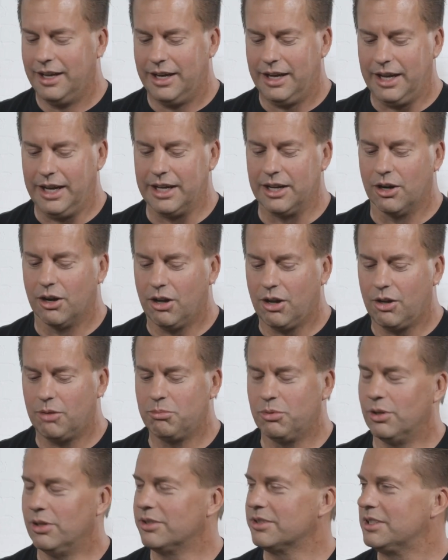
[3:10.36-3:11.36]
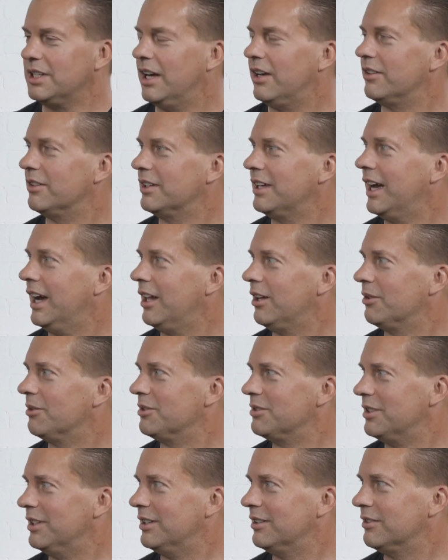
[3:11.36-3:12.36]
And it all boils down to
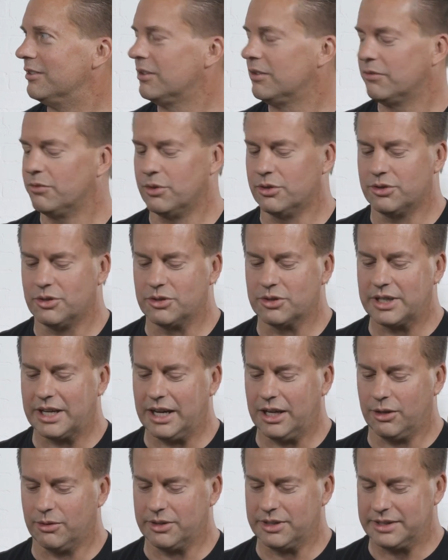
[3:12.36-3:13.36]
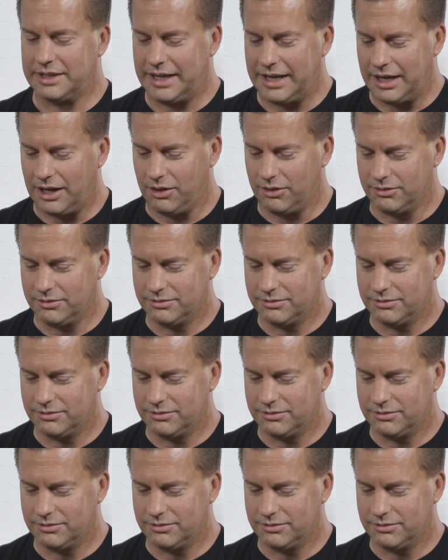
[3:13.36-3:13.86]
calories in versus calories out.